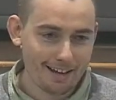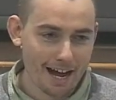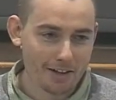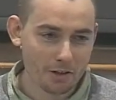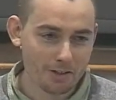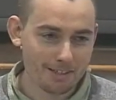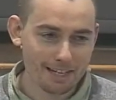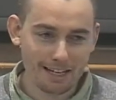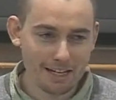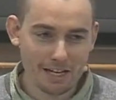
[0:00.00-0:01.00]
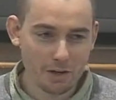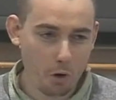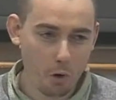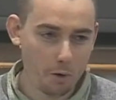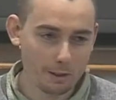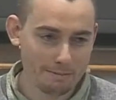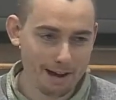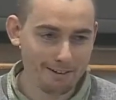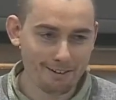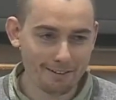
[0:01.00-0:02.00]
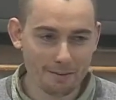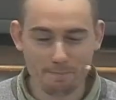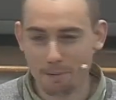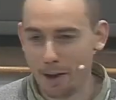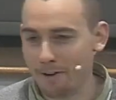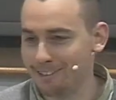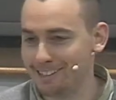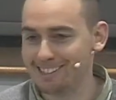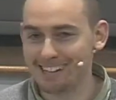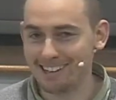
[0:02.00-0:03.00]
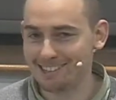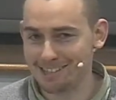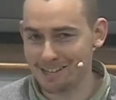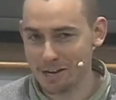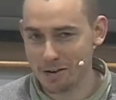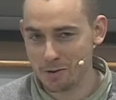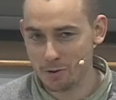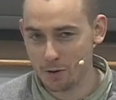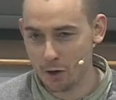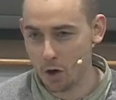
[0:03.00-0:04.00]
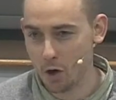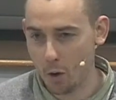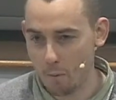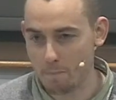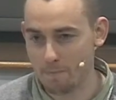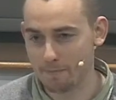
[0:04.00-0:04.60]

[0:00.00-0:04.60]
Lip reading: And just as he called him out on the boat, he says to you, come.